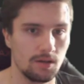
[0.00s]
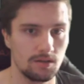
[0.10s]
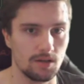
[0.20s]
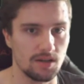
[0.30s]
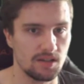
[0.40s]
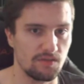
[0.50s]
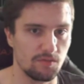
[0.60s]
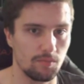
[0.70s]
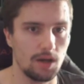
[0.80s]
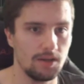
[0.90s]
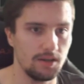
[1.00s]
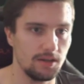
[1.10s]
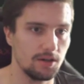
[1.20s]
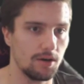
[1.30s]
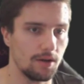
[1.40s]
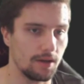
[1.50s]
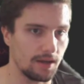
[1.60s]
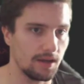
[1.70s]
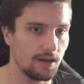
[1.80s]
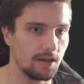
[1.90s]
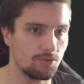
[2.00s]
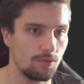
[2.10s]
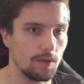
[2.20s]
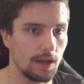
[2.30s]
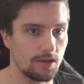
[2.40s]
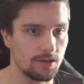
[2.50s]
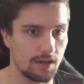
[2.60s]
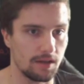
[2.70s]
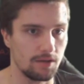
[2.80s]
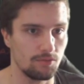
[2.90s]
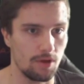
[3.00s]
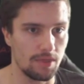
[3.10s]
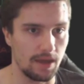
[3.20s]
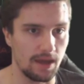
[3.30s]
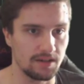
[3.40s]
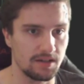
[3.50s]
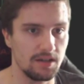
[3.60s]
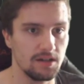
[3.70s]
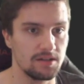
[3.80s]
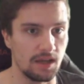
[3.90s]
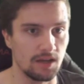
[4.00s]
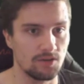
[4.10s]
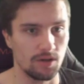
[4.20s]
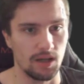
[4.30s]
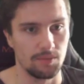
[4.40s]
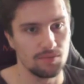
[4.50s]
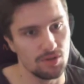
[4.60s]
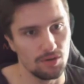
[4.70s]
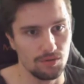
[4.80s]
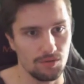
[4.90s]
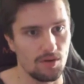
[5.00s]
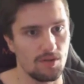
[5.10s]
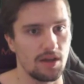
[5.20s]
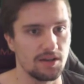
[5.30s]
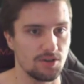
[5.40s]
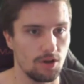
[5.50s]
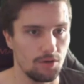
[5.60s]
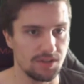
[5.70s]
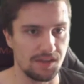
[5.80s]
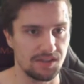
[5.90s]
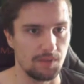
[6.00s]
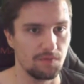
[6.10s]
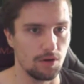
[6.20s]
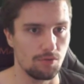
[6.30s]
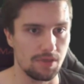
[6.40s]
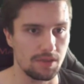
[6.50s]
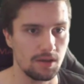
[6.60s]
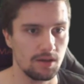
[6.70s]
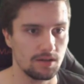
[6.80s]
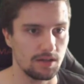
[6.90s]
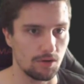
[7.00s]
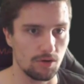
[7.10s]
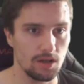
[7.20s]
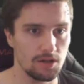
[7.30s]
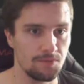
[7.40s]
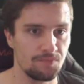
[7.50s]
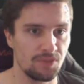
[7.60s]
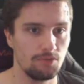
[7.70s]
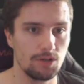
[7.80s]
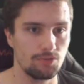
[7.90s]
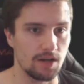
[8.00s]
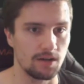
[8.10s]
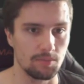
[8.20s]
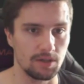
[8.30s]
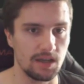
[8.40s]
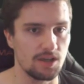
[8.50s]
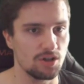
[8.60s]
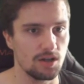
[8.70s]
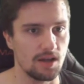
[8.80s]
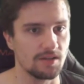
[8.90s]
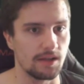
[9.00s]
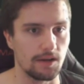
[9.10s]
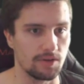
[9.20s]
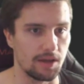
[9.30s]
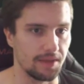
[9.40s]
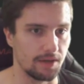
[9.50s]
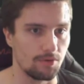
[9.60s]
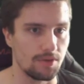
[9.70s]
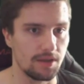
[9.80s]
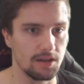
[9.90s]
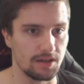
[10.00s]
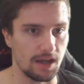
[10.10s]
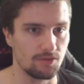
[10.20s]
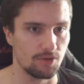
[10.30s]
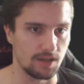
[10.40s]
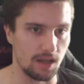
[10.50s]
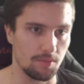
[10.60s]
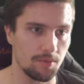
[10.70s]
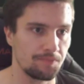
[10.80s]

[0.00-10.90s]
doesn't have a body here, and we will annotate it with @hilt_android_app. So that is always the same flow with Dagger Hilt. We create an application class and annotate that with Hilt Android app.